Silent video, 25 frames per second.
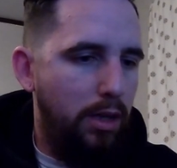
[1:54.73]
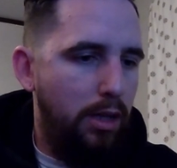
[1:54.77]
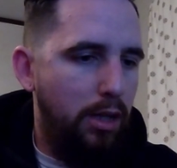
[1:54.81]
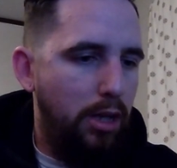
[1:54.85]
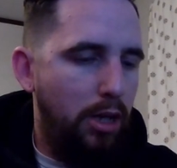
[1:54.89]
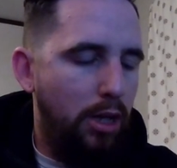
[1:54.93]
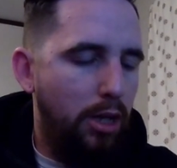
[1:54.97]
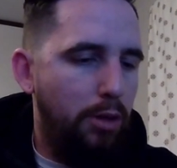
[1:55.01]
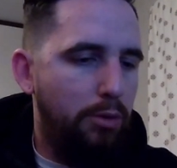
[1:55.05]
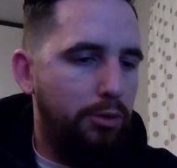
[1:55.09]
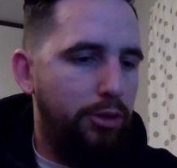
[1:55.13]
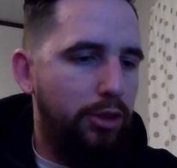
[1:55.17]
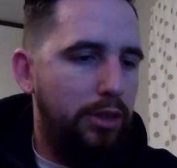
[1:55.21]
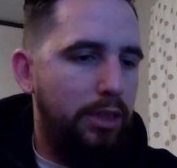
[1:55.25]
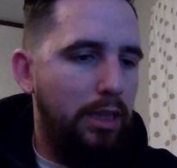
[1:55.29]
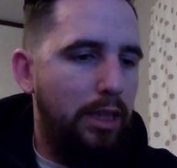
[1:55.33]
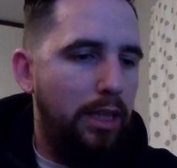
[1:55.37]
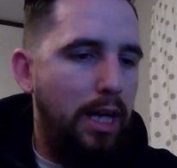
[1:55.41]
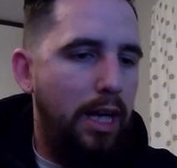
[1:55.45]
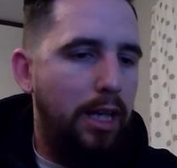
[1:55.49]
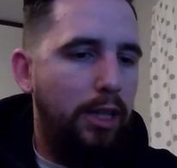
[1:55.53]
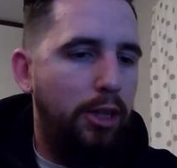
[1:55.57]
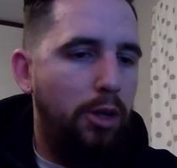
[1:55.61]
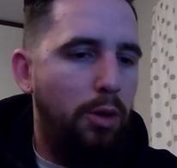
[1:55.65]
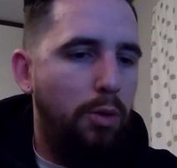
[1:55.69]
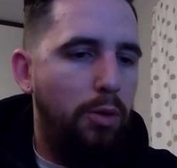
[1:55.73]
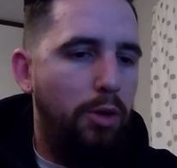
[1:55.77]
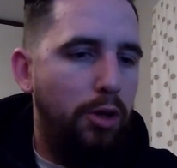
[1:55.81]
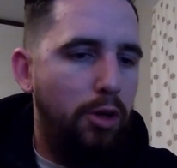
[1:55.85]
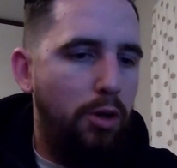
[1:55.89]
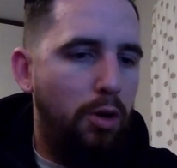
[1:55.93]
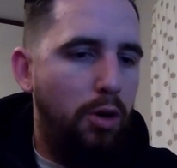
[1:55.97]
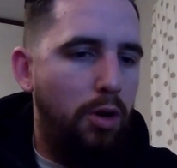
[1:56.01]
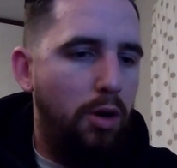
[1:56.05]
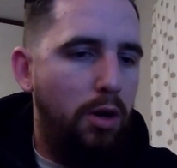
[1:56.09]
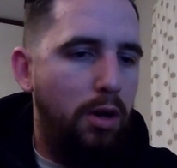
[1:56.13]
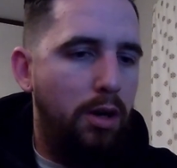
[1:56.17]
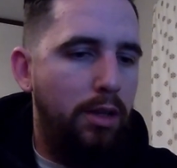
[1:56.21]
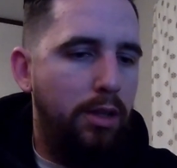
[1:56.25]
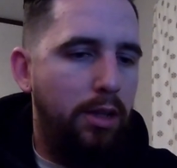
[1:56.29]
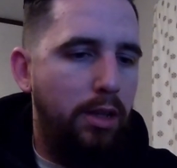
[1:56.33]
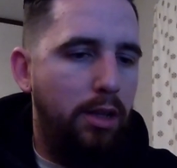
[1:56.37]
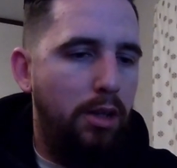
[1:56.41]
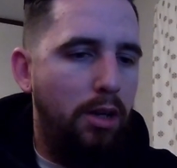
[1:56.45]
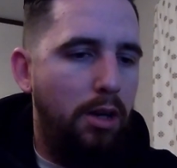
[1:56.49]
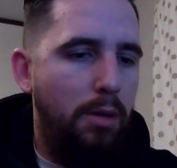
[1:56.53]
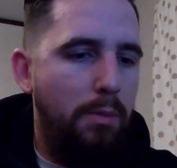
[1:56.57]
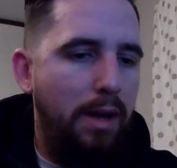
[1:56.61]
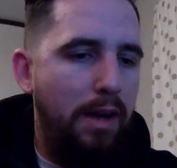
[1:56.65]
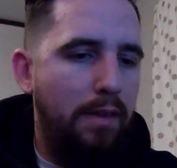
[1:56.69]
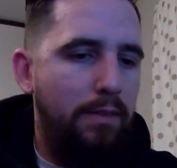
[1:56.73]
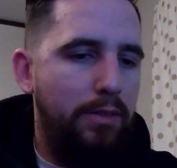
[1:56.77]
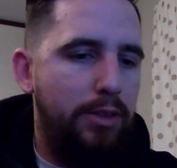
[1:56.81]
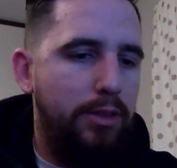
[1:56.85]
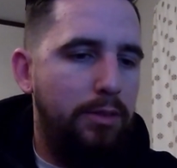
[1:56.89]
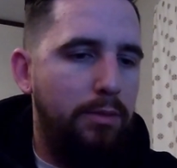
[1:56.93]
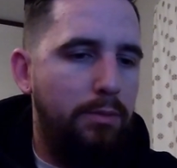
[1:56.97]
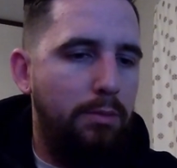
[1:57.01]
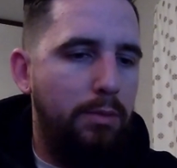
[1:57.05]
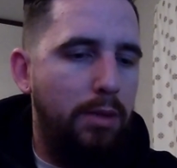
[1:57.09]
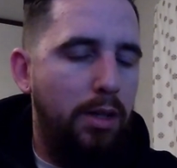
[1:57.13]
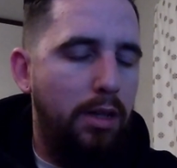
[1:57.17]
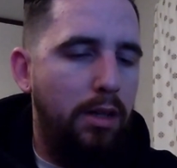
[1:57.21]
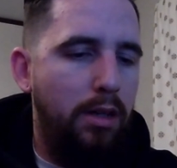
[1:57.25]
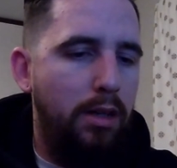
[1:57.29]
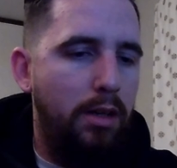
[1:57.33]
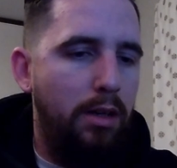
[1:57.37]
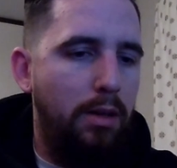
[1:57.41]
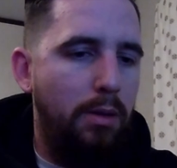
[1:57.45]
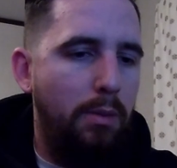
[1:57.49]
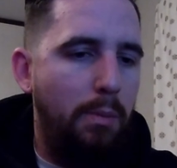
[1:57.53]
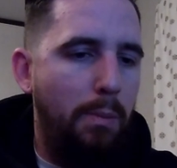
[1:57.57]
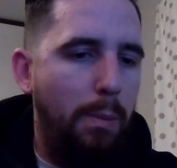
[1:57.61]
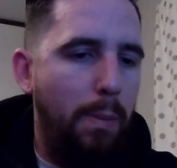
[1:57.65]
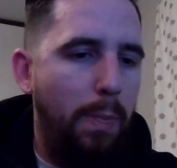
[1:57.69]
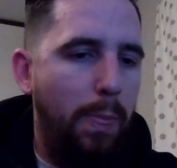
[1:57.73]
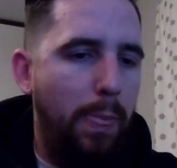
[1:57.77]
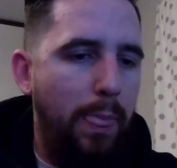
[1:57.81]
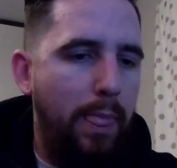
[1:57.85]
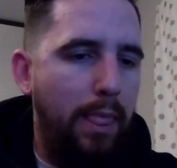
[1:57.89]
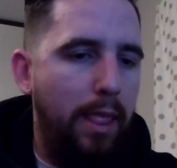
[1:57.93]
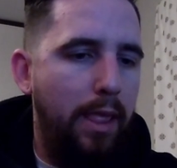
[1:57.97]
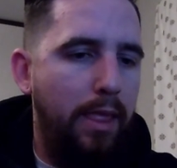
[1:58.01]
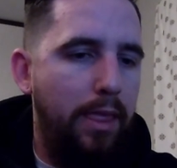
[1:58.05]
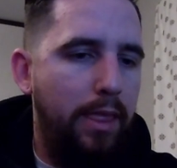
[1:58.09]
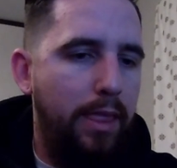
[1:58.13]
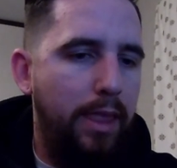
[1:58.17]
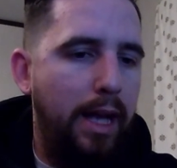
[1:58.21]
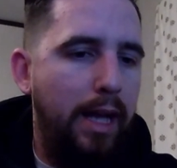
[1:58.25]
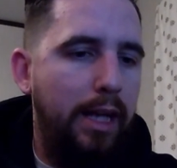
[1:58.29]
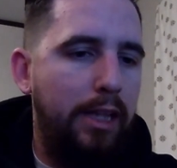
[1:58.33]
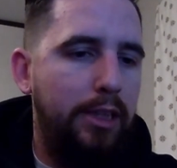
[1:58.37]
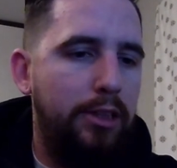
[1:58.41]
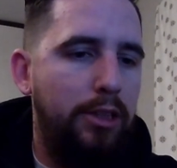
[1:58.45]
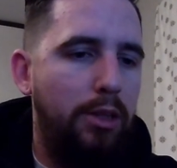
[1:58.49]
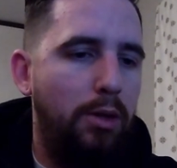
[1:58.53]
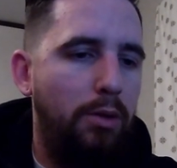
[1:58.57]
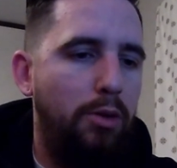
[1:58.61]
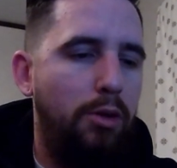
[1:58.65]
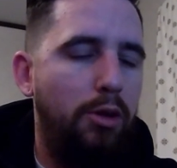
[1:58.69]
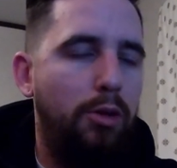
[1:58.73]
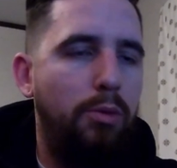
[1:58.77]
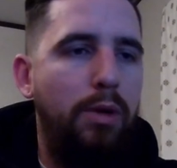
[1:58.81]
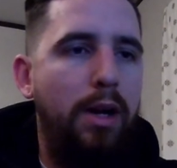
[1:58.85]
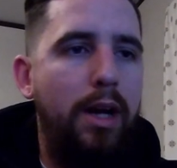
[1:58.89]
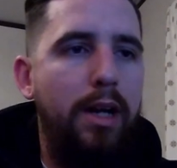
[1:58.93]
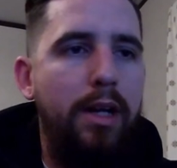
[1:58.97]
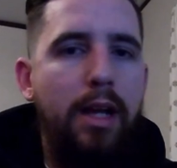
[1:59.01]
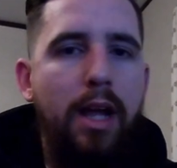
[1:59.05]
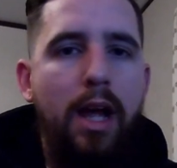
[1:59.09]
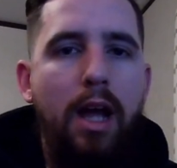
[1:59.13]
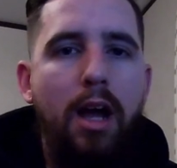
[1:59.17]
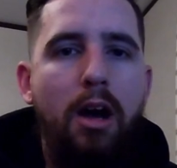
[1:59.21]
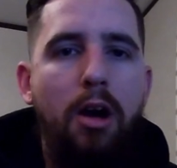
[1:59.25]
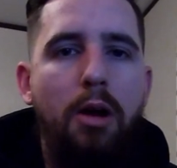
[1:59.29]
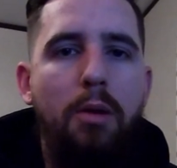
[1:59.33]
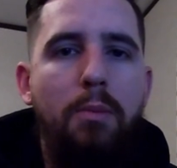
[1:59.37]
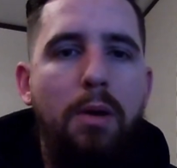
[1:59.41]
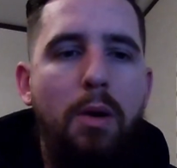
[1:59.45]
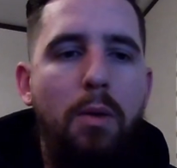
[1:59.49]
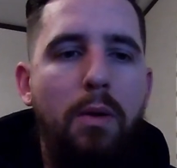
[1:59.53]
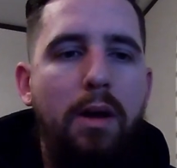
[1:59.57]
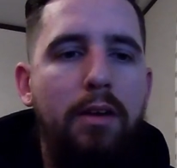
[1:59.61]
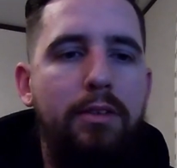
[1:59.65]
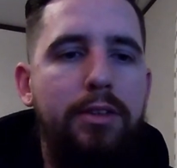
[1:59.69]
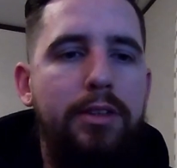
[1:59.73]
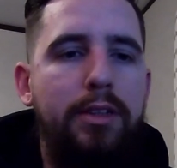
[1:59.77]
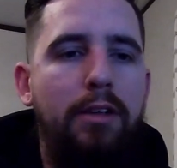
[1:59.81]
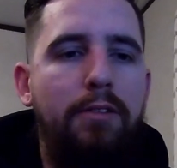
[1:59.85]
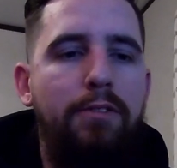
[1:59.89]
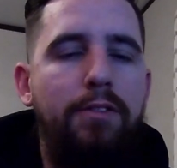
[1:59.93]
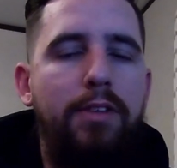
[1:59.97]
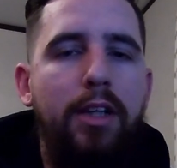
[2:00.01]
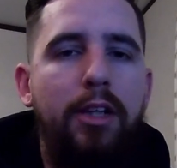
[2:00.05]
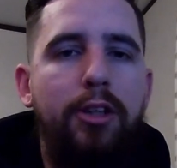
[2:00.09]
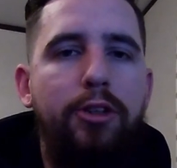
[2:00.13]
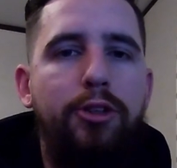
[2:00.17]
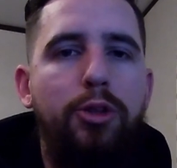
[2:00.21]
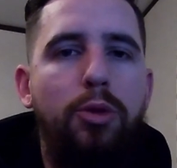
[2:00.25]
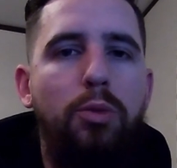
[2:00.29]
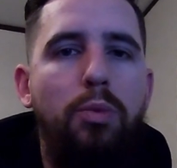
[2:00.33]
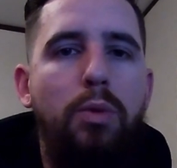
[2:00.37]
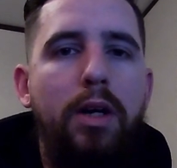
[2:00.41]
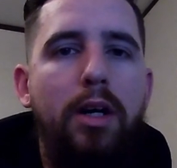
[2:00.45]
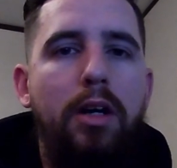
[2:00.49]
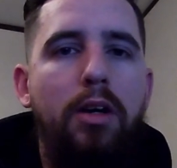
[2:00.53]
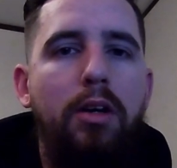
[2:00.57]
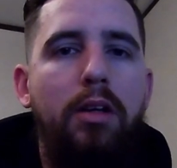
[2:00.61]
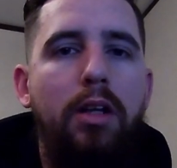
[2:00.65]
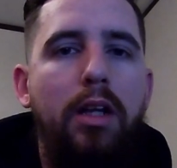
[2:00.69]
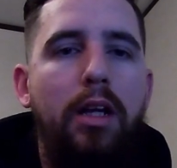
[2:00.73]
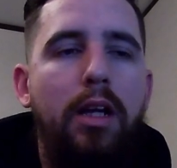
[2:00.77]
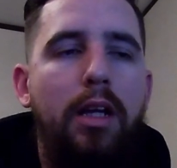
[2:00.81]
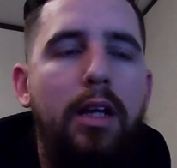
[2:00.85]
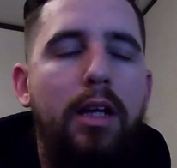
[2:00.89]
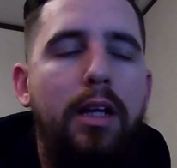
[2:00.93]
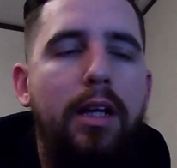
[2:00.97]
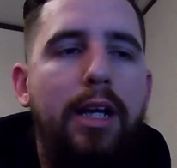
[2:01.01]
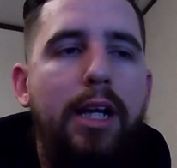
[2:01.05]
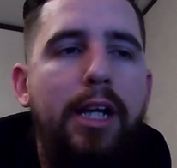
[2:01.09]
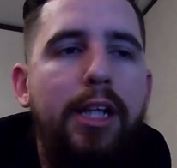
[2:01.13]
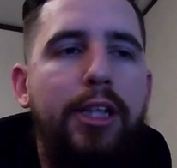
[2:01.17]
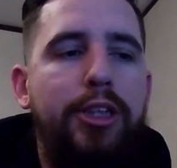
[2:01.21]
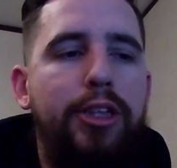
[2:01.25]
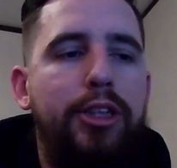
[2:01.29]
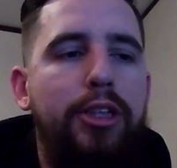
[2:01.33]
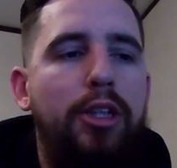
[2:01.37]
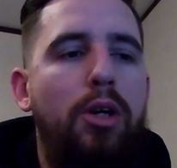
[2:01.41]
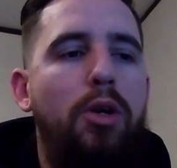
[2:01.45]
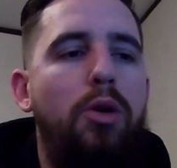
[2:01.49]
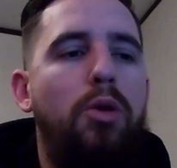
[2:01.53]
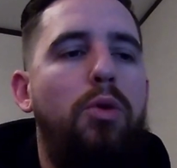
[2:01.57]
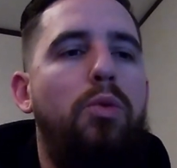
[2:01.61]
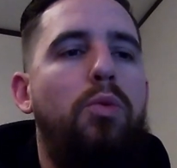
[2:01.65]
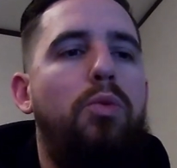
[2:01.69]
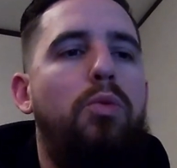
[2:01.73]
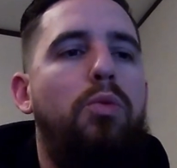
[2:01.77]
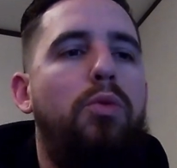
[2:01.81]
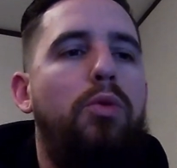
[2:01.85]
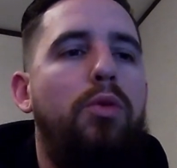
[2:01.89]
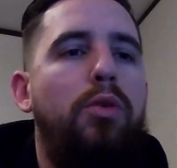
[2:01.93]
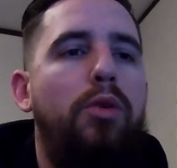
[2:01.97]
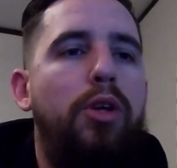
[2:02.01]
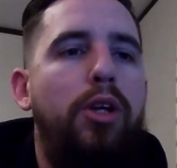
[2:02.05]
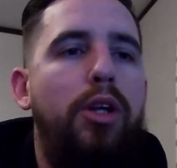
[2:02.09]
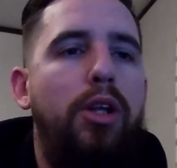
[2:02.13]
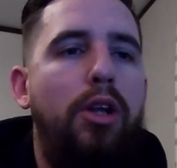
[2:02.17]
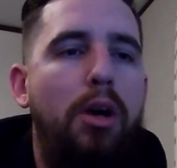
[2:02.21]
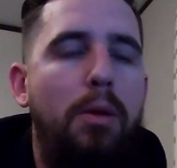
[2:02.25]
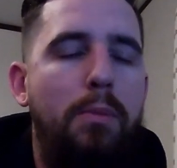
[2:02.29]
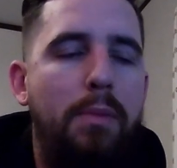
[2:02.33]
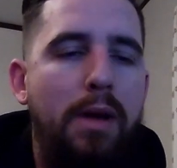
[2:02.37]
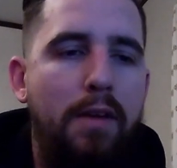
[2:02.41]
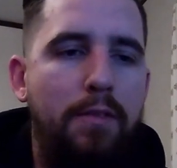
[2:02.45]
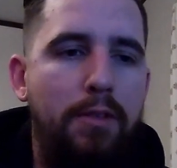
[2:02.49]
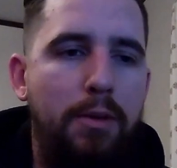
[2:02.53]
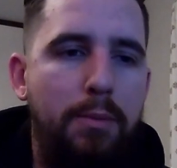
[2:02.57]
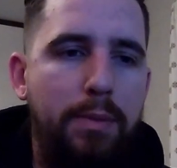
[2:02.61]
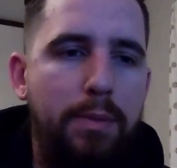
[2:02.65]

There's just a lot going on. I'm having some things going on right now. My wife's not feeling too well, and so I'm having